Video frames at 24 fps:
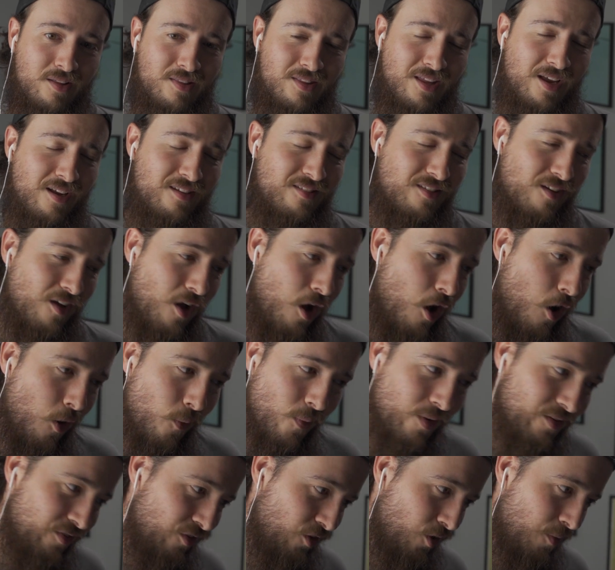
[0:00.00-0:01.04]
things
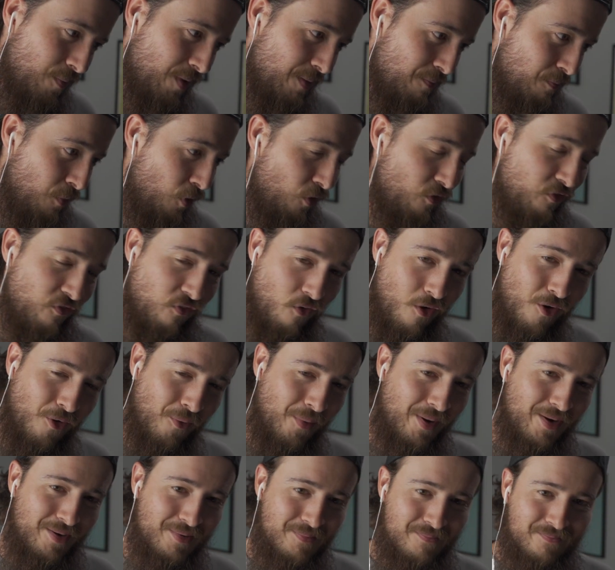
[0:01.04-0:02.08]
always a little bit more
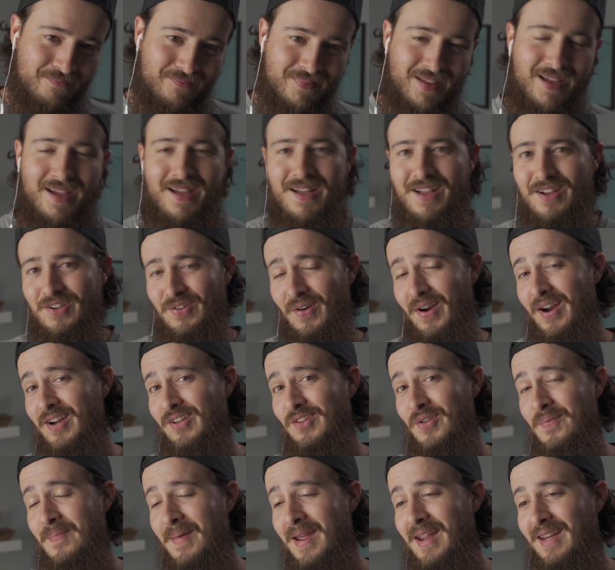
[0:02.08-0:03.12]
forward, trying
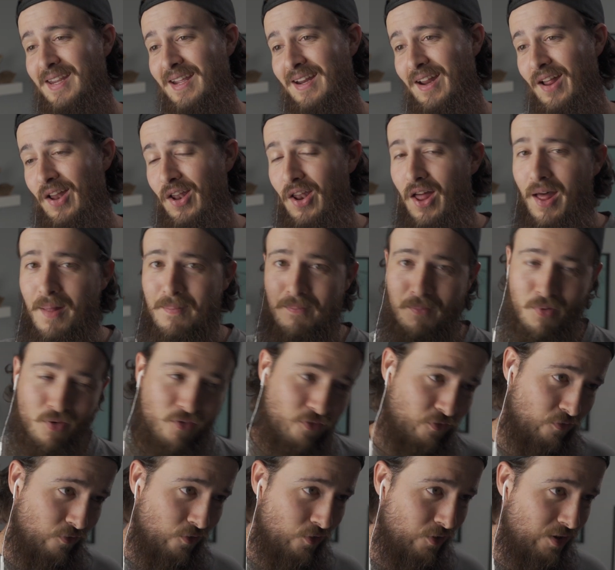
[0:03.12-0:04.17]
to make it a lot more
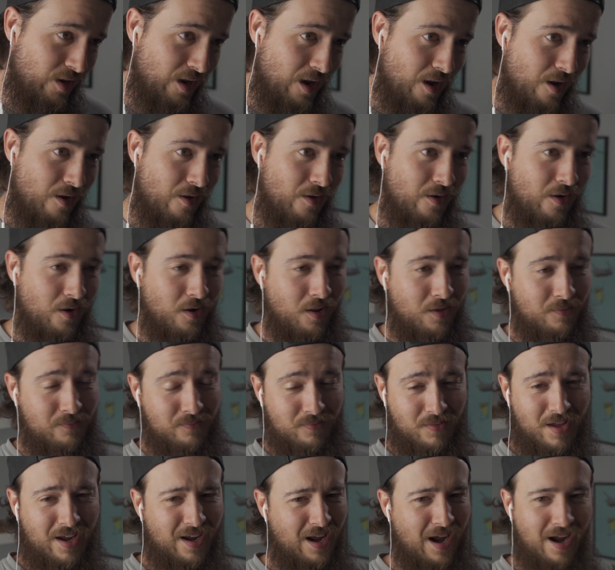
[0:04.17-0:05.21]
fruitier.
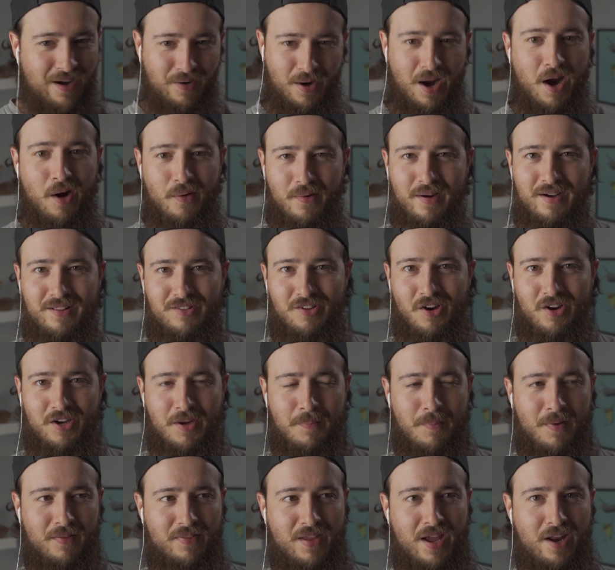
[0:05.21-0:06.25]
Like I already talked
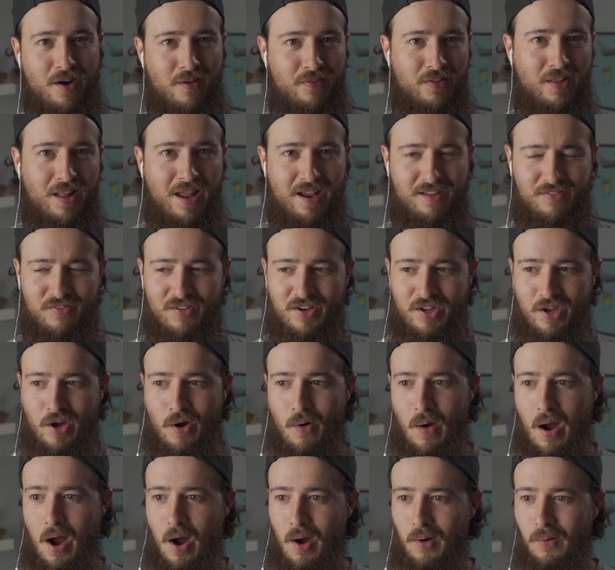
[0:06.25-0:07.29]
about that on the last
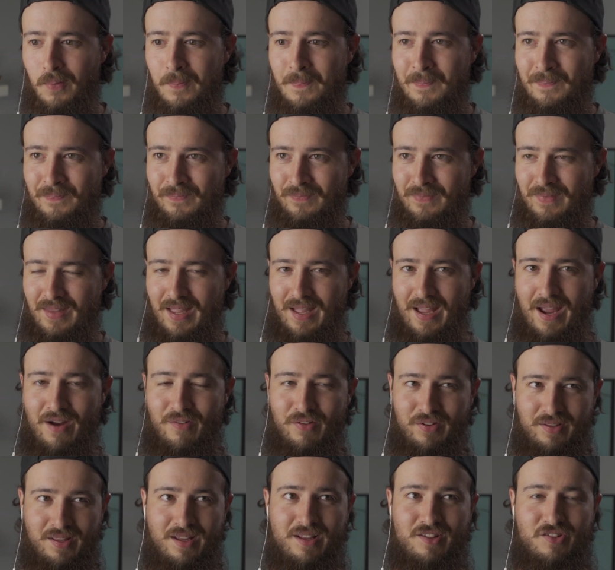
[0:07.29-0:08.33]
video, how
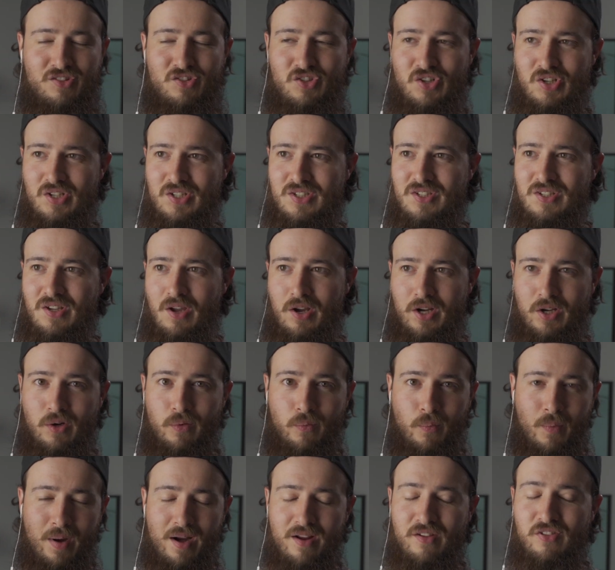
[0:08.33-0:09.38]
everything's just a
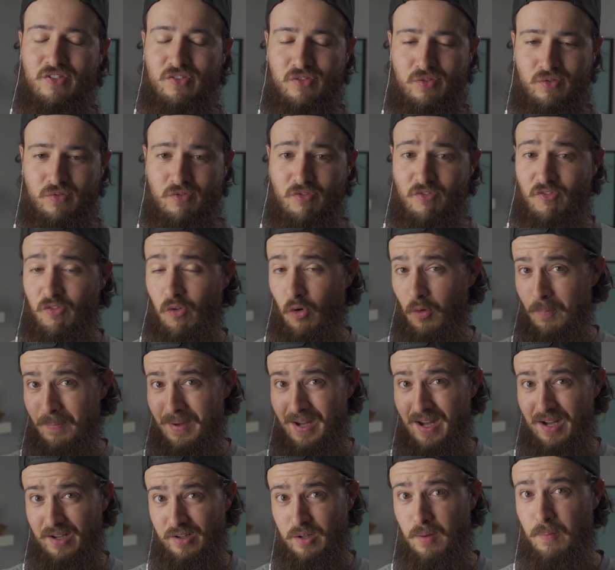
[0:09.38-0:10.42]
race for
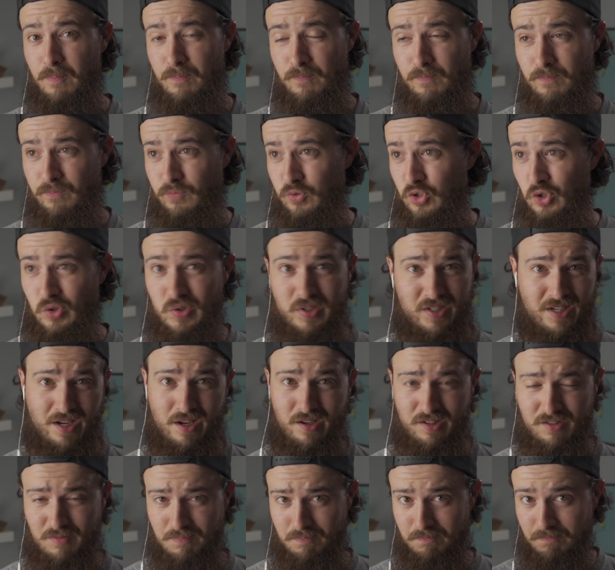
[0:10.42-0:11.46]
being the
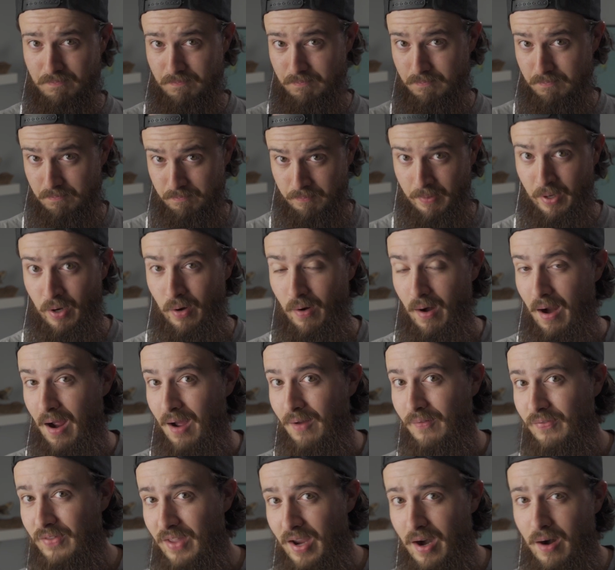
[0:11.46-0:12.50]
juiciest beer
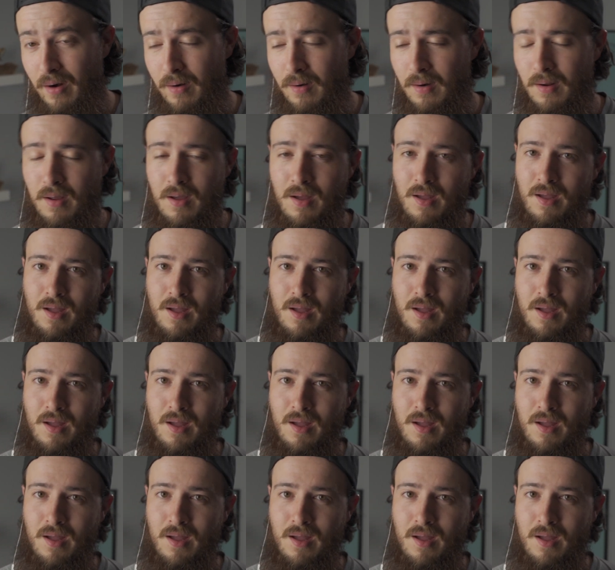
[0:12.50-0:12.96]
out there.